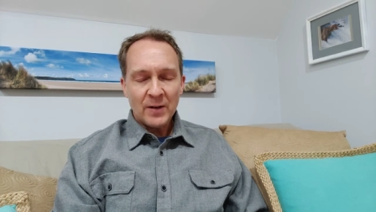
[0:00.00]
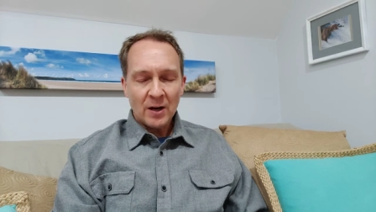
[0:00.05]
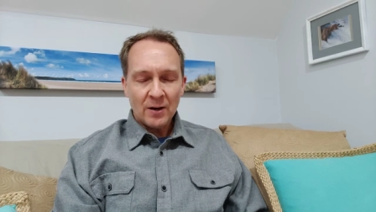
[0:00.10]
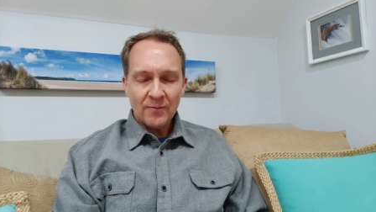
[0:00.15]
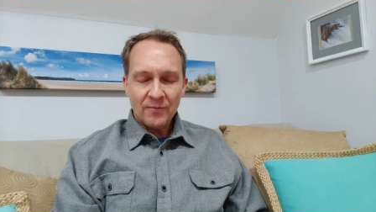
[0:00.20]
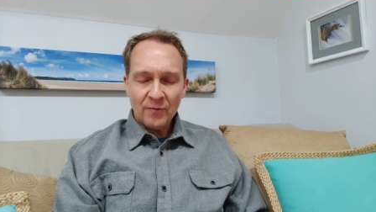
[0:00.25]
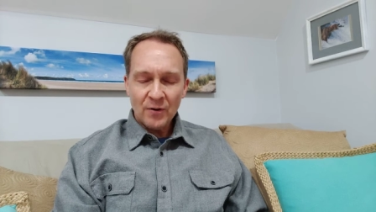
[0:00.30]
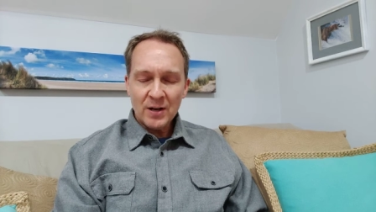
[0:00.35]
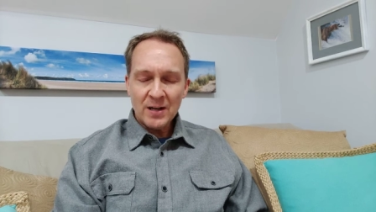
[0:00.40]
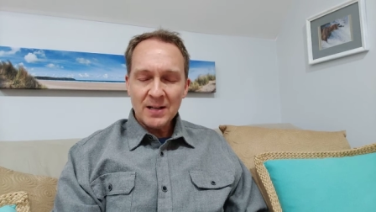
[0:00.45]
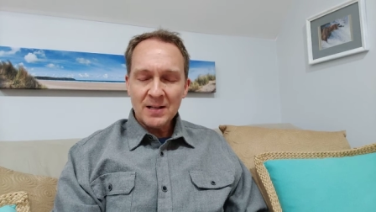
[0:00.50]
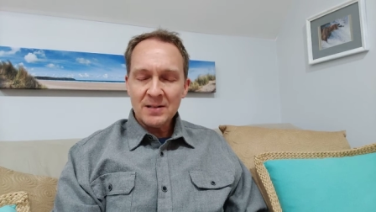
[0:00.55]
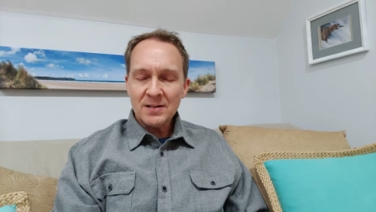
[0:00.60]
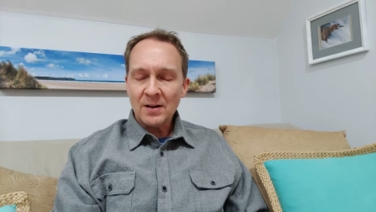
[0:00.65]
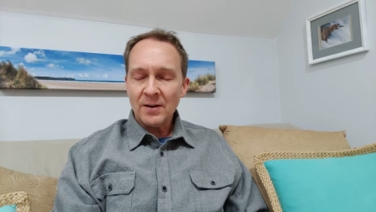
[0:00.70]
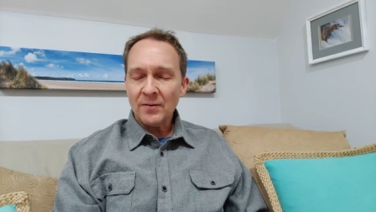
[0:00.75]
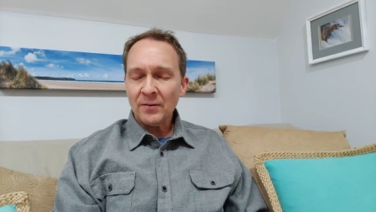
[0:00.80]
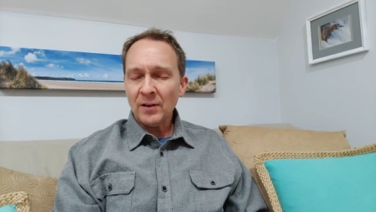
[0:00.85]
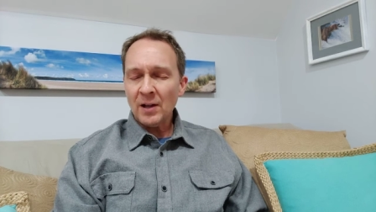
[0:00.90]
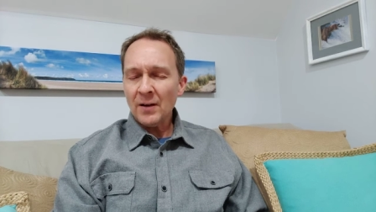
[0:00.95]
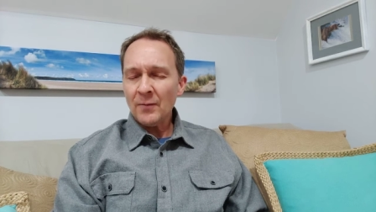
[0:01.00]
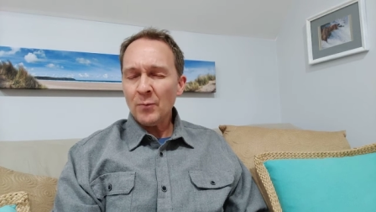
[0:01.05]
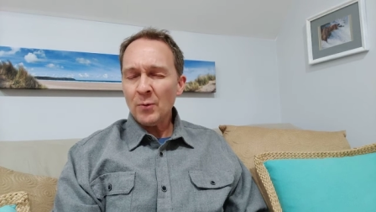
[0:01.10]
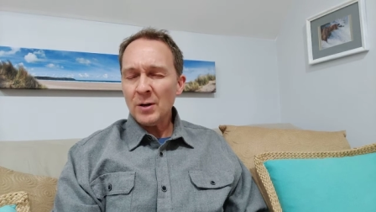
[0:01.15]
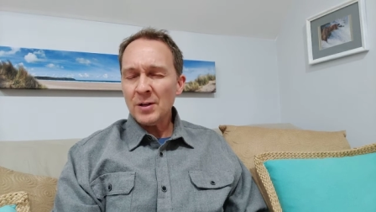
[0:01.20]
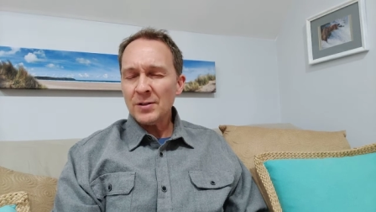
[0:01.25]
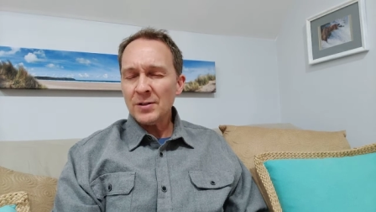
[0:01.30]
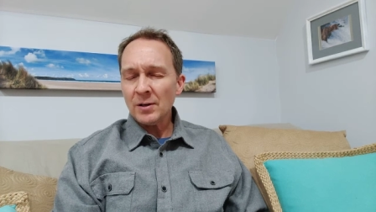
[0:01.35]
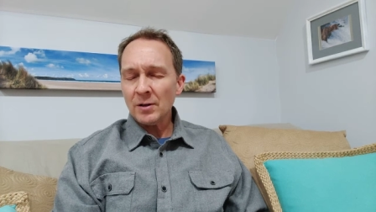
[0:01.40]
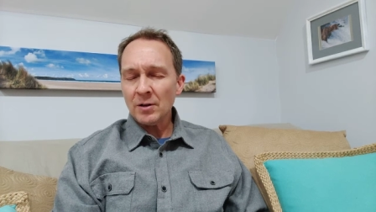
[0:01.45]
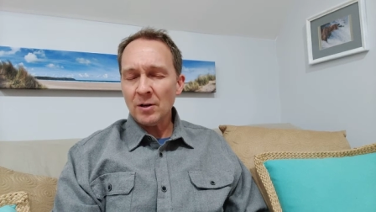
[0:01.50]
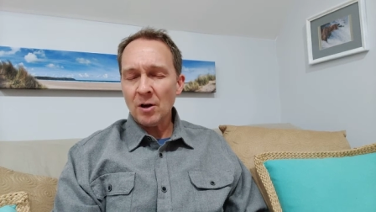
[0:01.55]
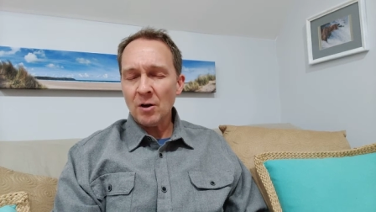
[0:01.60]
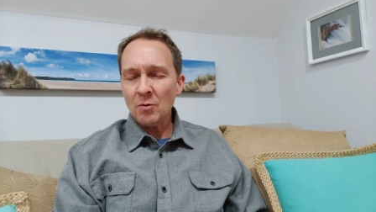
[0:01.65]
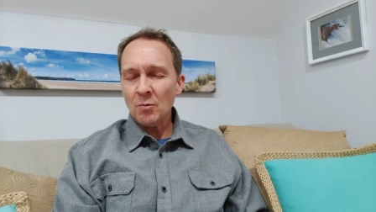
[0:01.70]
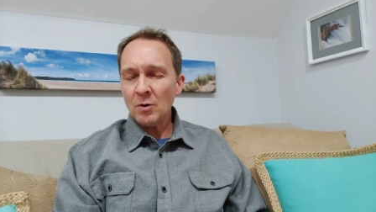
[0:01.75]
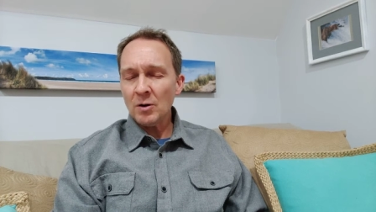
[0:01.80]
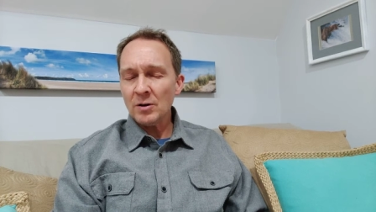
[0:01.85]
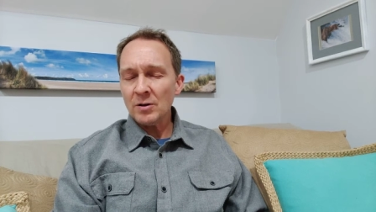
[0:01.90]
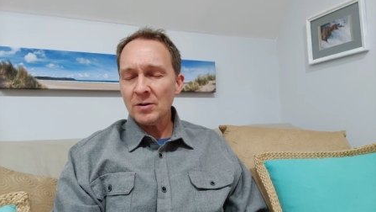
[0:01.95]
our friends, our loved ones, our
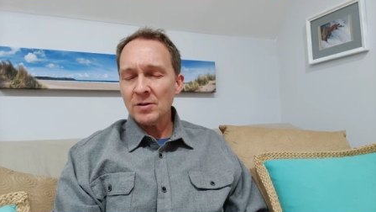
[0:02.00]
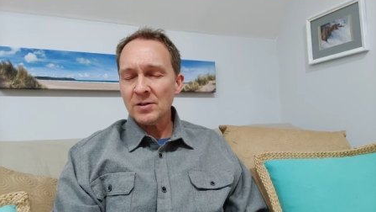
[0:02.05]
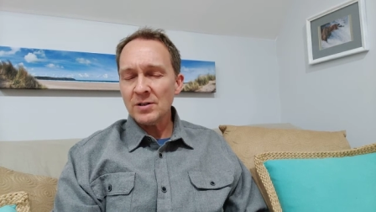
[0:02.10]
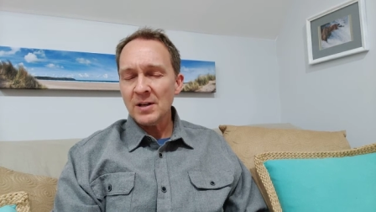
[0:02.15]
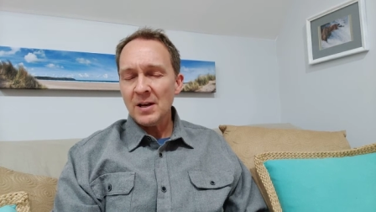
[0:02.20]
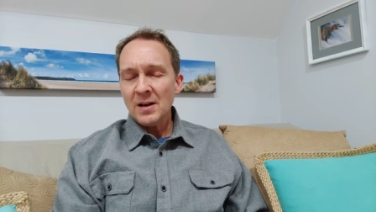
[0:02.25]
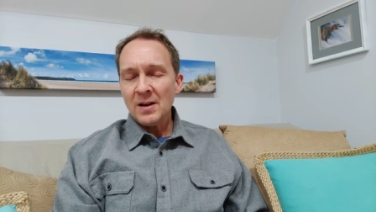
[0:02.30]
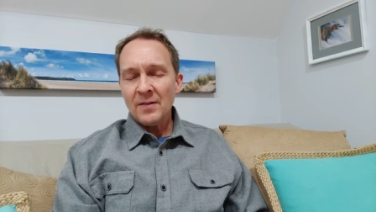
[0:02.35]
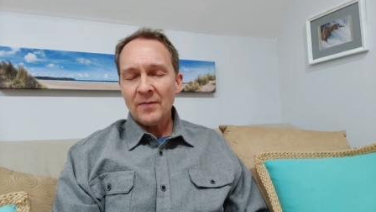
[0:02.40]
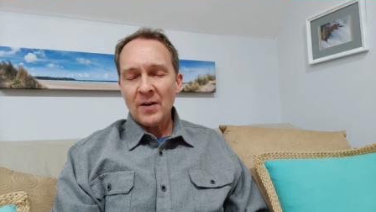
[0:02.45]
coworkers.